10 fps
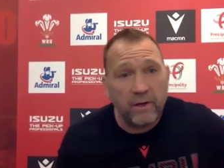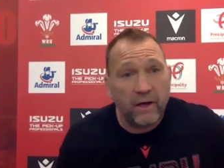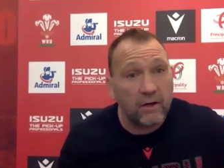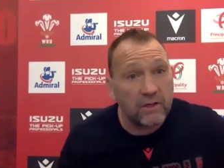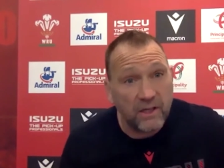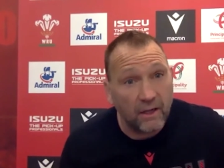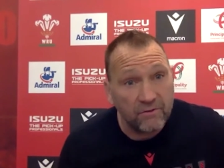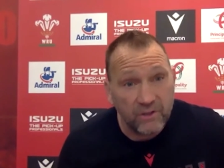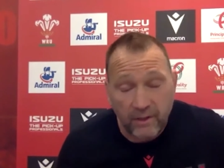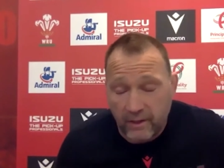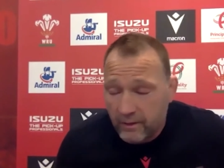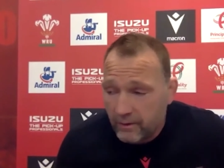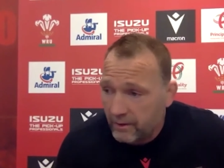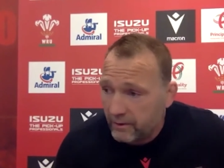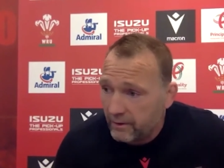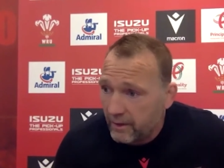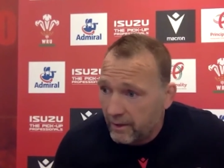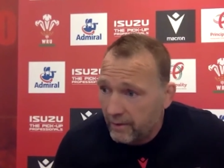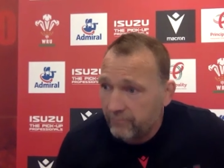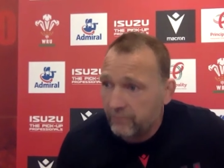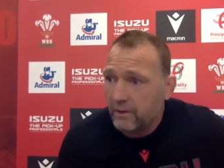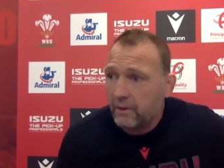When we get ourselves in in in um,